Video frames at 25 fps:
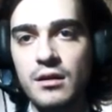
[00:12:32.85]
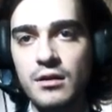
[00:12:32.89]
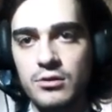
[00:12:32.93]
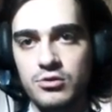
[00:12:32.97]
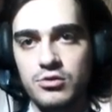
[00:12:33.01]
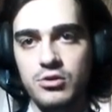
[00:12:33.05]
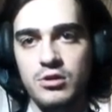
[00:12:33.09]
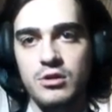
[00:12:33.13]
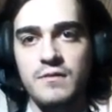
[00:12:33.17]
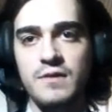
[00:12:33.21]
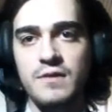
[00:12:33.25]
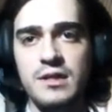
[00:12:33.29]

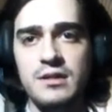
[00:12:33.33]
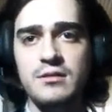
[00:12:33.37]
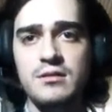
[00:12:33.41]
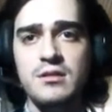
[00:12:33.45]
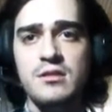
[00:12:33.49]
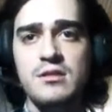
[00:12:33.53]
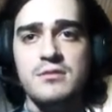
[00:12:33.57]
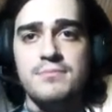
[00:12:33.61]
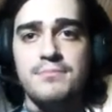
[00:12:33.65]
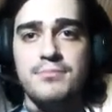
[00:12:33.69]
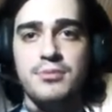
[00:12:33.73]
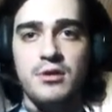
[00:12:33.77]
To avoid
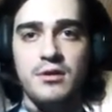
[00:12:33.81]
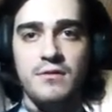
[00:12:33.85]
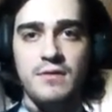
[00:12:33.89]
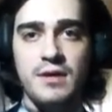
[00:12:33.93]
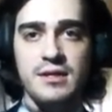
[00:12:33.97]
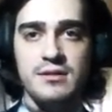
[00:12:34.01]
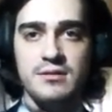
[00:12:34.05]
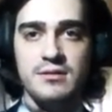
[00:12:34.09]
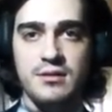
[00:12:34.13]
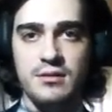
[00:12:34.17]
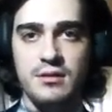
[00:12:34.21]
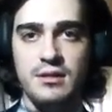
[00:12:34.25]
this,
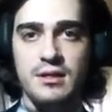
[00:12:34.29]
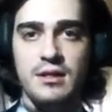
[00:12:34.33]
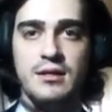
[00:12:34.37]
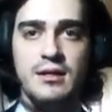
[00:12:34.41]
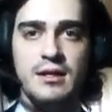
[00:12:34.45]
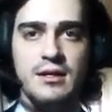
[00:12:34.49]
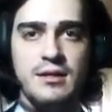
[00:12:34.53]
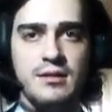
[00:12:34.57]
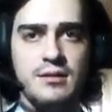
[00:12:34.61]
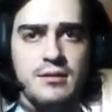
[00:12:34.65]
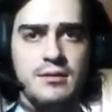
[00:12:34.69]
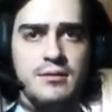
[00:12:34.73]
provide clear
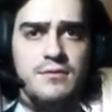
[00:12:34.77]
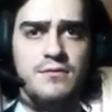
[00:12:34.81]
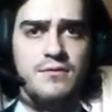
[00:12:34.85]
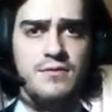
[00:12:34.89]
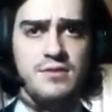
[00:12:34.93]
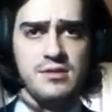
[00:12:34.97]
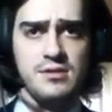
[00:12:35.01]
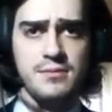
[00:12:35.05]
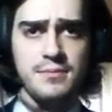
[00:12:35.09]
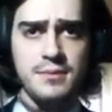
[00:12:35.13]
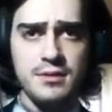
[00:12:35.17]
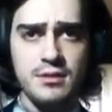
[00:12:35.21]
and
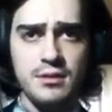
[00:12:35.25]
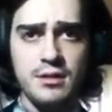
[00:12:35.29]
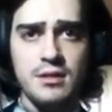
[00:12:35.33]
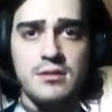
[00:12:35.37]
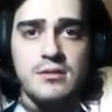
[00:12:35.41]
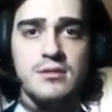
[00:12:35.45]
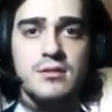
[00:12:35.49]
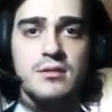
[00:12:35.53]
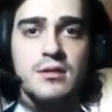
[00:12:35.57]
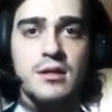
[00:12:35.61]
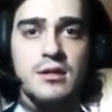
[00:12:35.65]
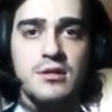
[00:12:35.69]
visible
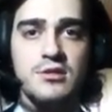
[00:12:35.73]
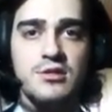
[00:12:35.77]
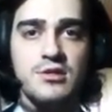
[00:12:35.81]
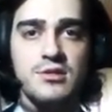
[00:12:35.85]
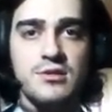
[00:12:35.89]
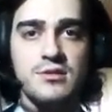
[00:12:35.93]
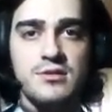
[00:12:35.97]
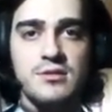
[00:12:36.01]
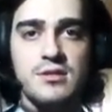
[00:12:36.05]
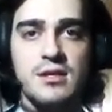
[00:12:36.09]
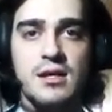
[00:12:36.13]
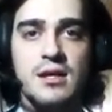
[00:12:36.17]

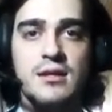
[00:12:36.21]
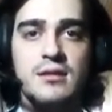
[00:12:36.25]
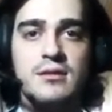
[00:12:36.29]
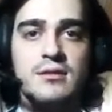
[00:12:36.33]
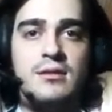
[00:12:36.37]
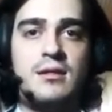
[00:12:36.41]
instructions and